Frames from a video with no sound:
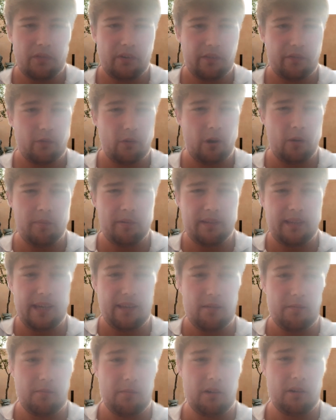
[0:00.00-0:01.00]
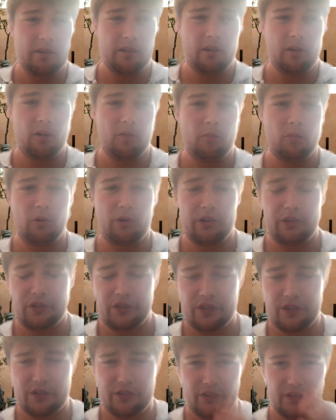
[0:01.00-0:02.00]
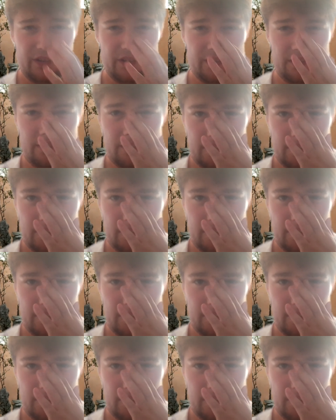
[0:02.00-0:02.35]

Frank will hopefully get them in a lot more consistent